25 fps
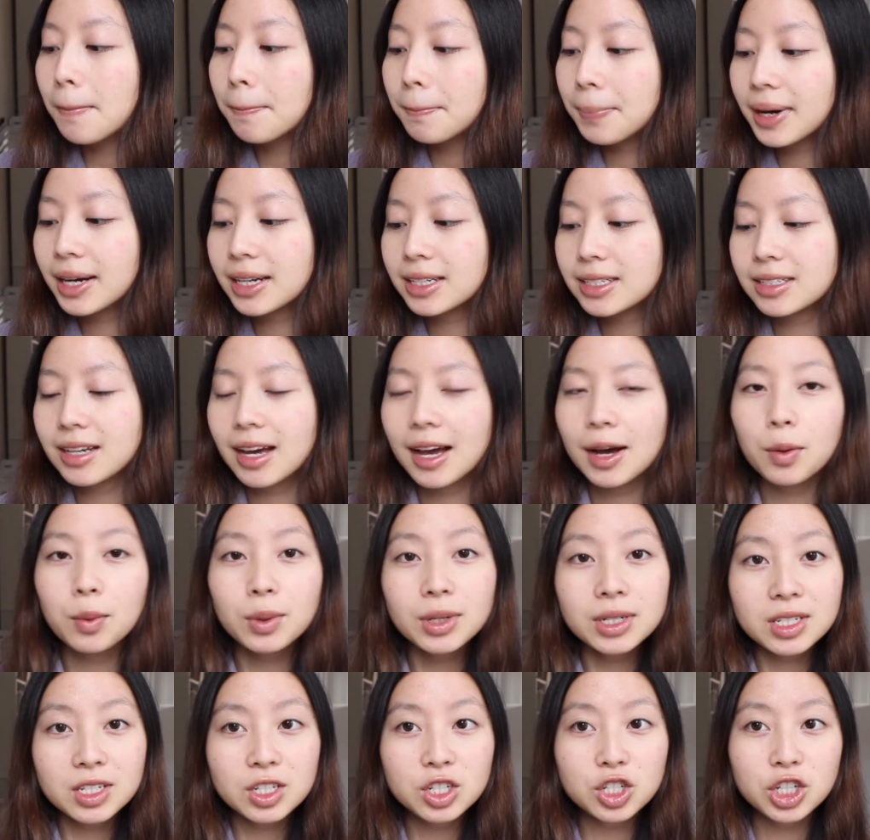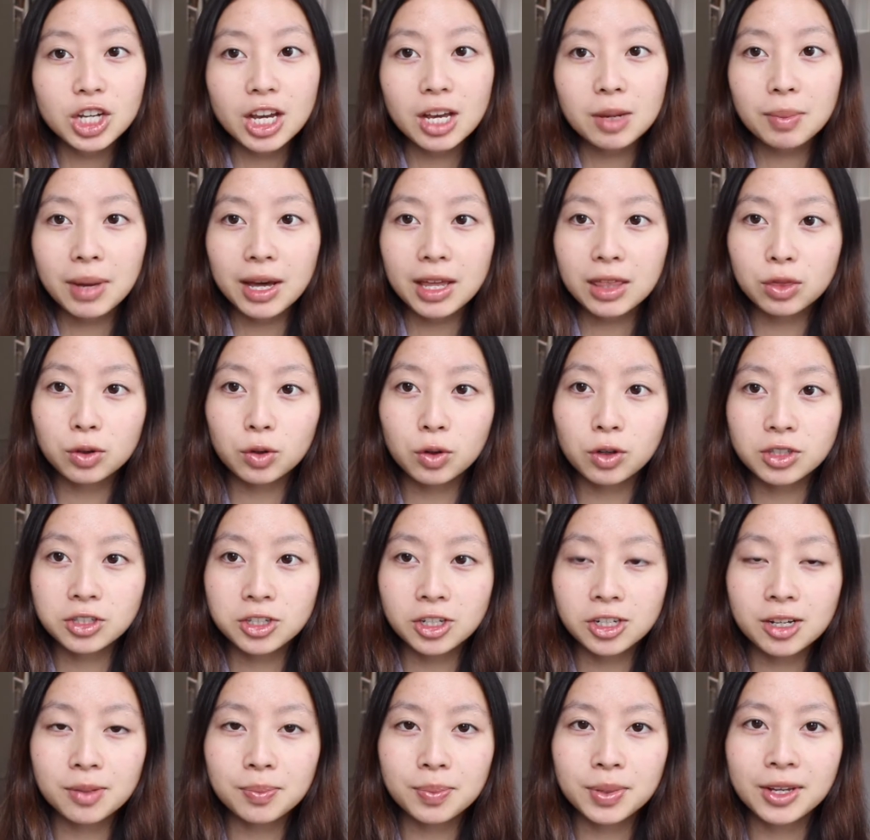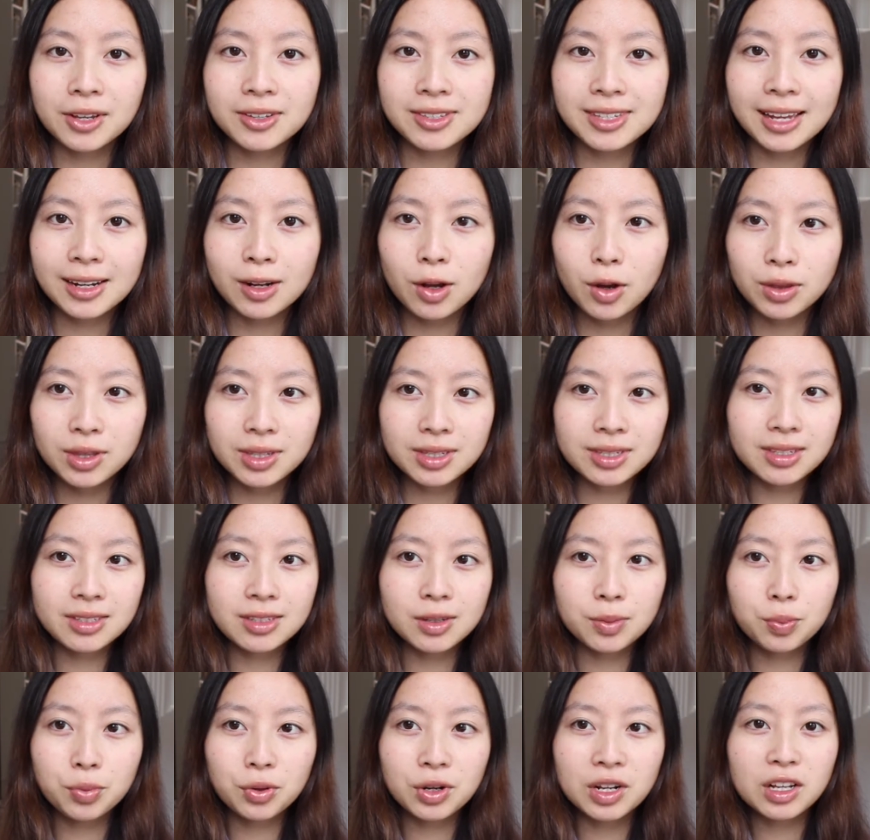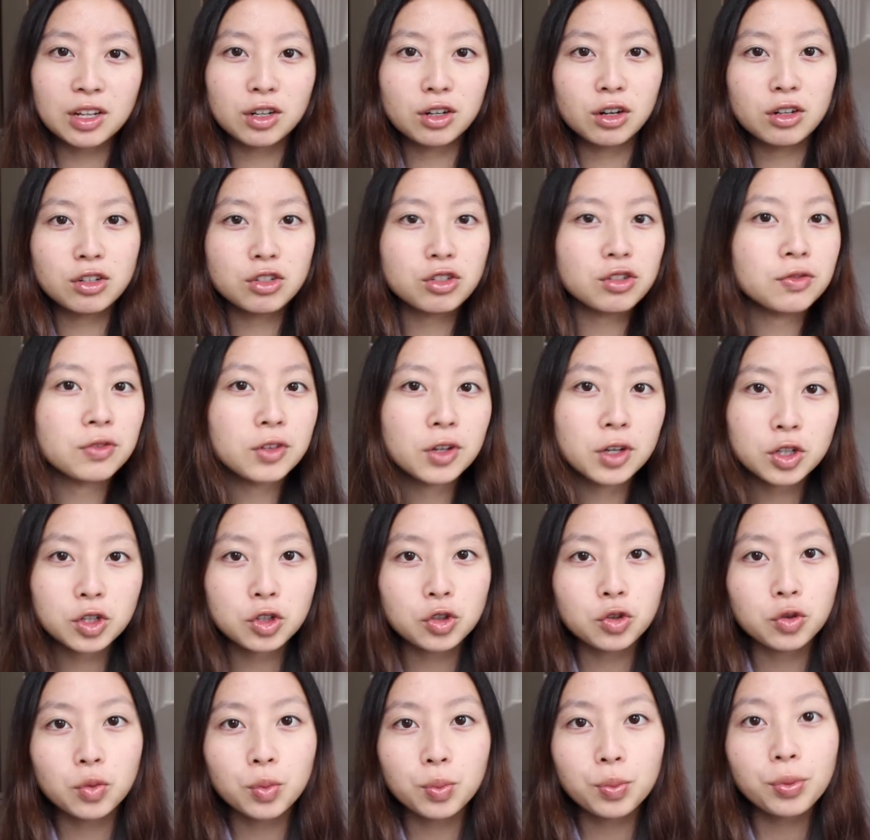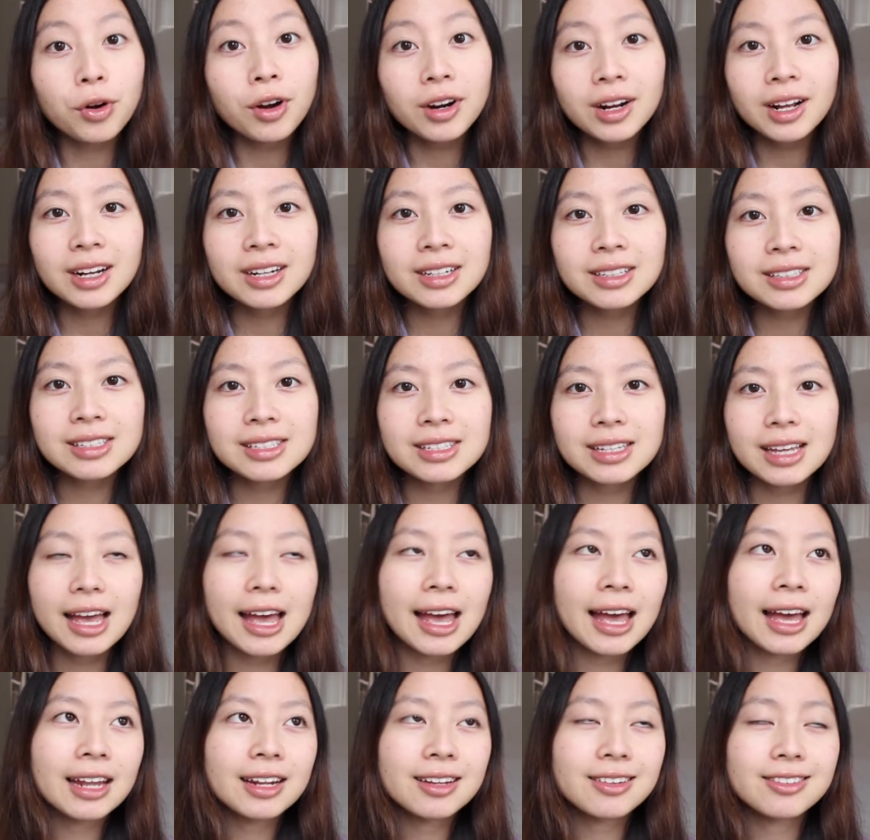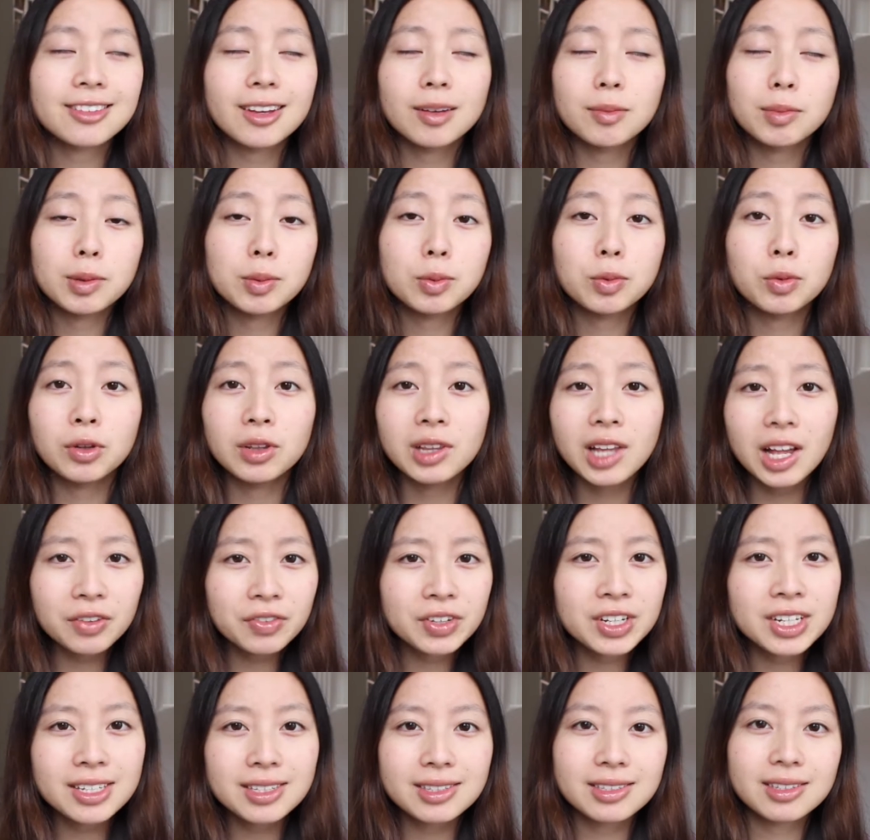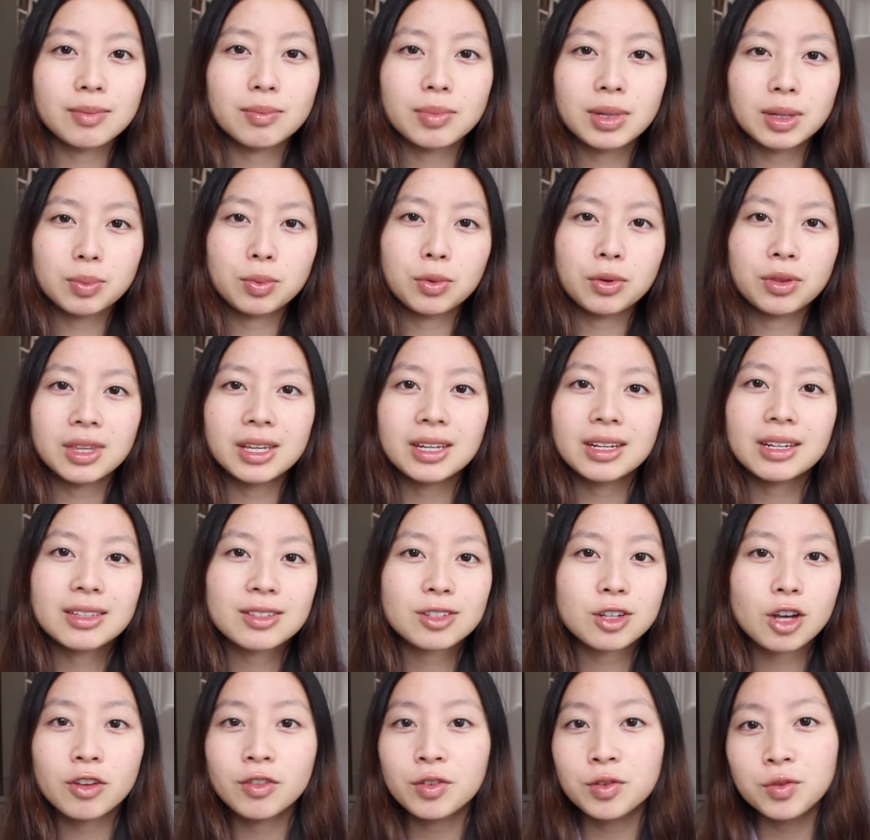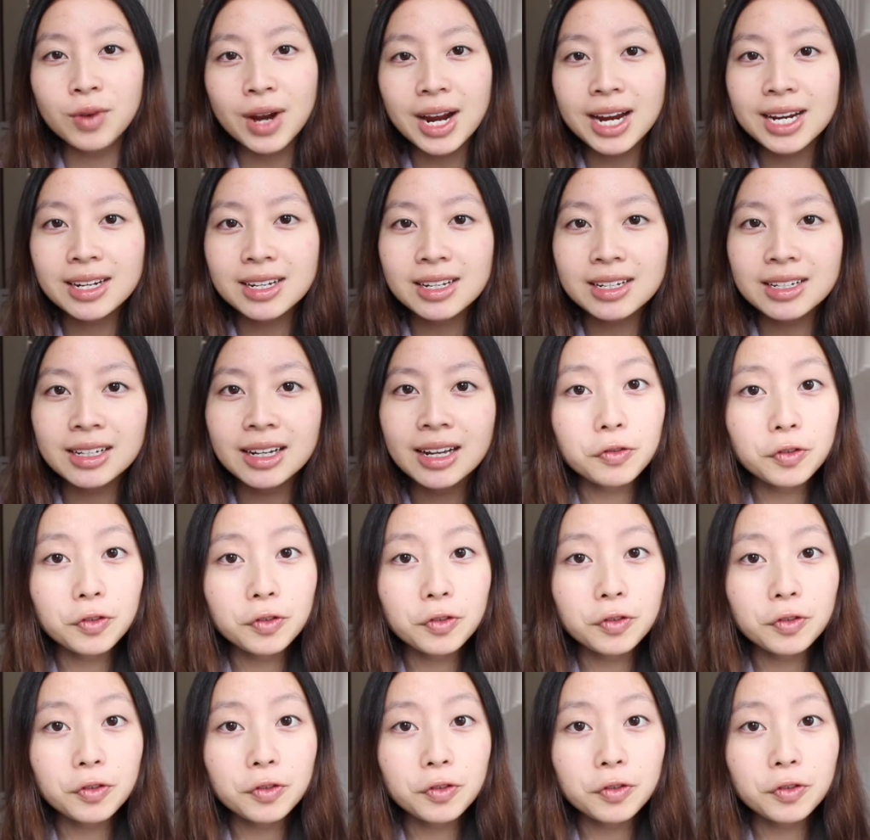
But I want to share my thoughts on it because I know this is a pretty controversial product and some people love it, some people think it's overrated.